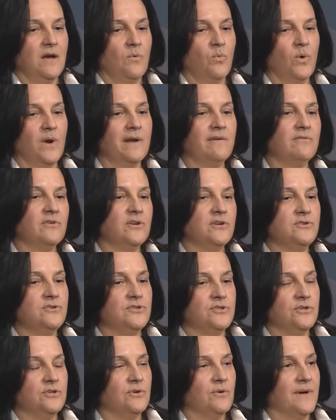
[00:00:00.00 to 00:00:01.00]
whatever you
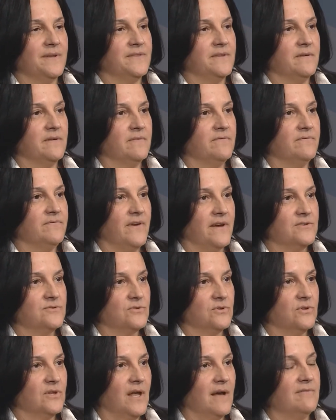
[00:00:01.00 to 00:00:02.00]
do at the
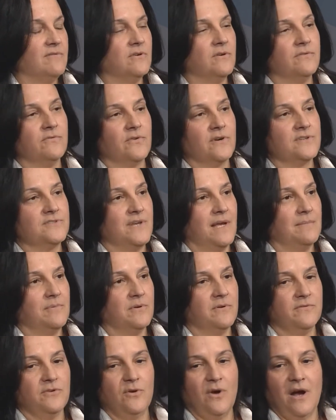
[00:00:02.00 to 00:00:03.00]
federal level, for example,
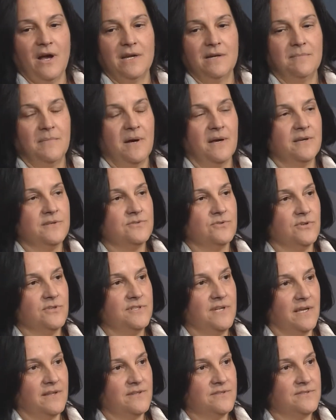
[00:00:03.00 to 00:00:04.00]
if you itemize or you
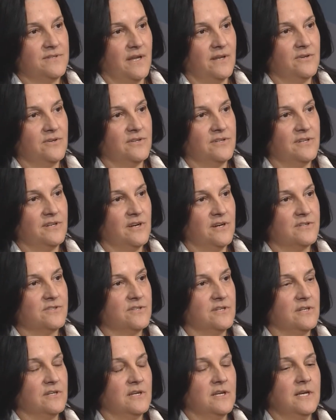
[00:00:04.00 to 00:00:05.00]
take the standard
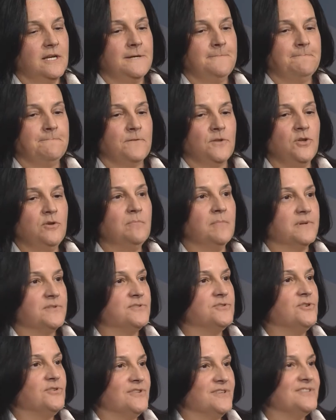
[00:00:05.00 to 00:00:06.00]
deduction, you
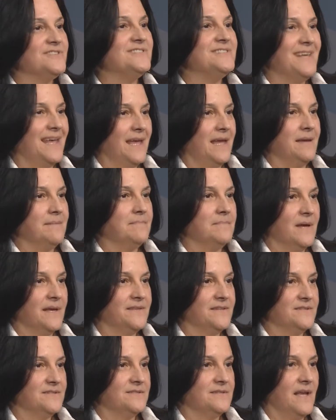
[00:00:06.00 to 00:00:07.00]
must do the same at
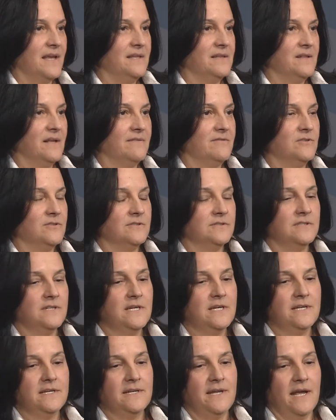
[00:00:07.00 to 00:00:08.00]
the state level.
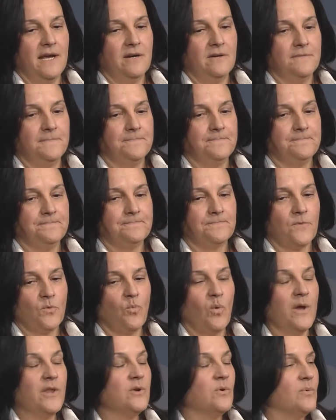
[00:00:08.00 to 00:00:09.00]
Now,
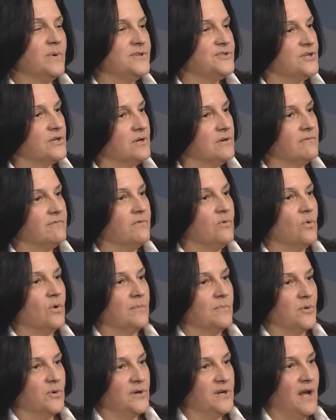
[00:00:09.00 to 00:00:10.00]
whether we should
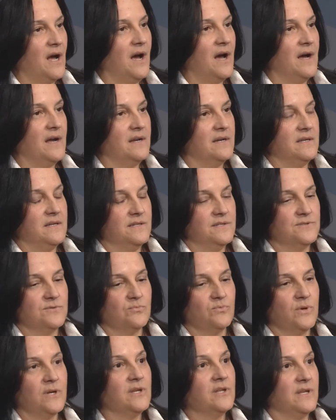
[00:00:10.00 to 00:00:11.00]
conform or not is
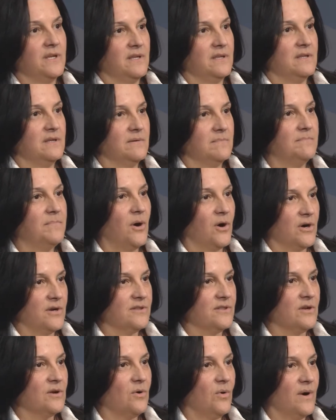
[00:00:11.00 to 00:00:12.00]
really part
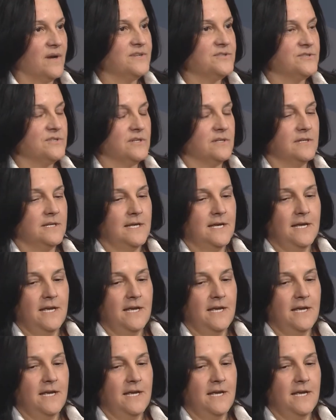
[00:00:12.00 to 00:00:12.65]
of the question.